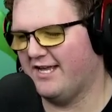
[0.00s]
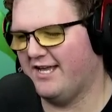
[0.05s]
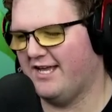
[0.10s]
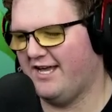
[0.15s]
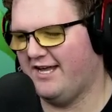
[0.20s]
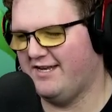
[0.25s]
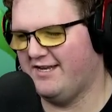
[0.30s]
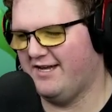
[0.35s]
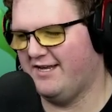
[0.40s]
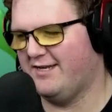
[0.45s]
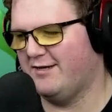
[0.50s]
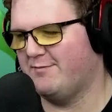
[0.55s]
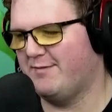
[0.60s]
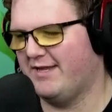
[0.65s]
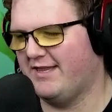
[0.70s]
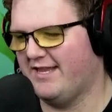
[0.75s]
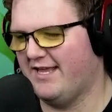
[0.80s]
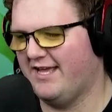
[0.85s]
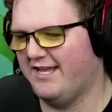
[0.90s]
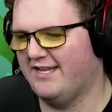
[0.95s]
I didn't
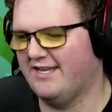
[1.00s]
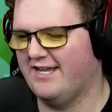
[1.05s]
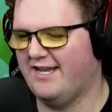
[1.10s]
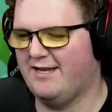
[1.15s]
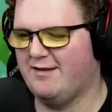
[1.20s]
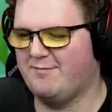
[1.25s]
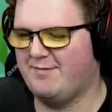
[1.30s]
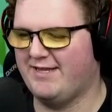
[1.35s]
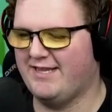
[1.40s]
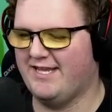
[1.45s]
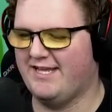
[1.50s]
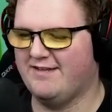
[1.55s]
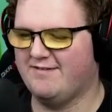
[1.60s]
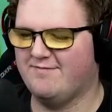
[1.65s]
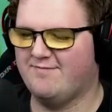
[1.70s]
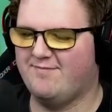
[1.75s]
mean that.